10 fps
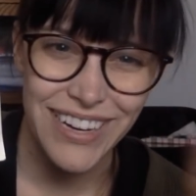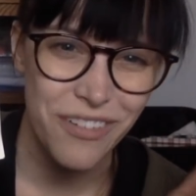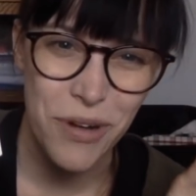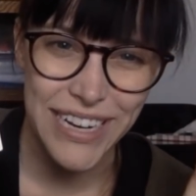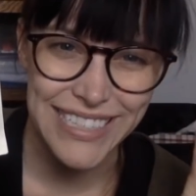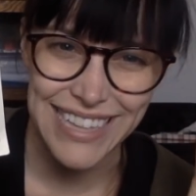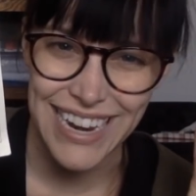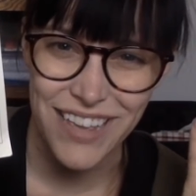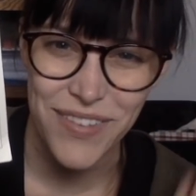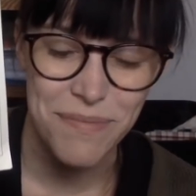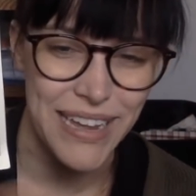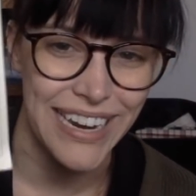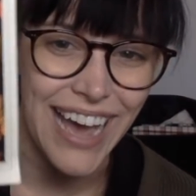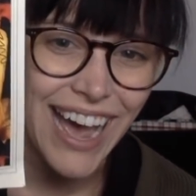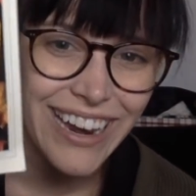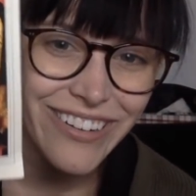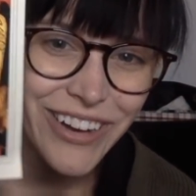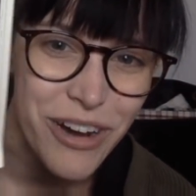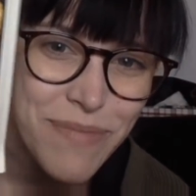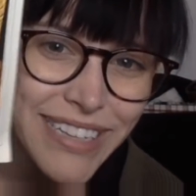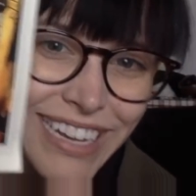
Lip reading: What does that even mean? I don't know, but